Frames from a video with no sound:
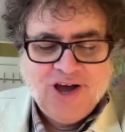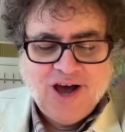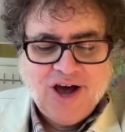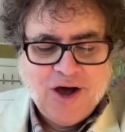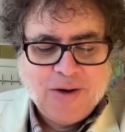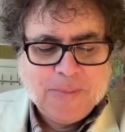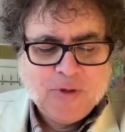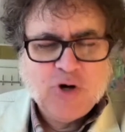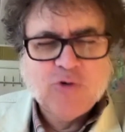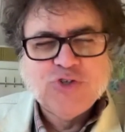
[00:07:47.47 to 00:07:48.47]

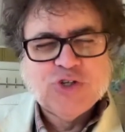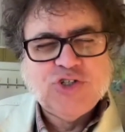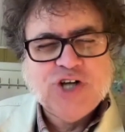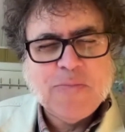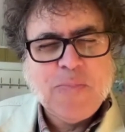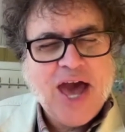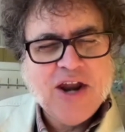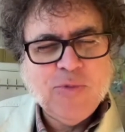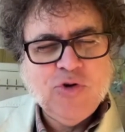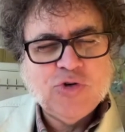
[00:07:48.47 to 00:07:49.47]
what was it, John
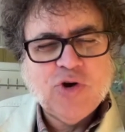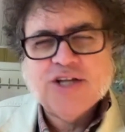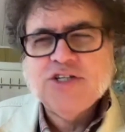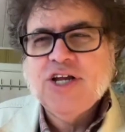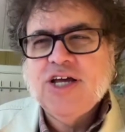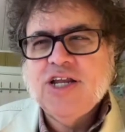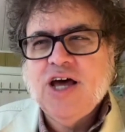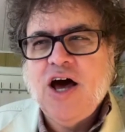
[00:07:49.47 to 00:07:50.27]
Badham who directed it?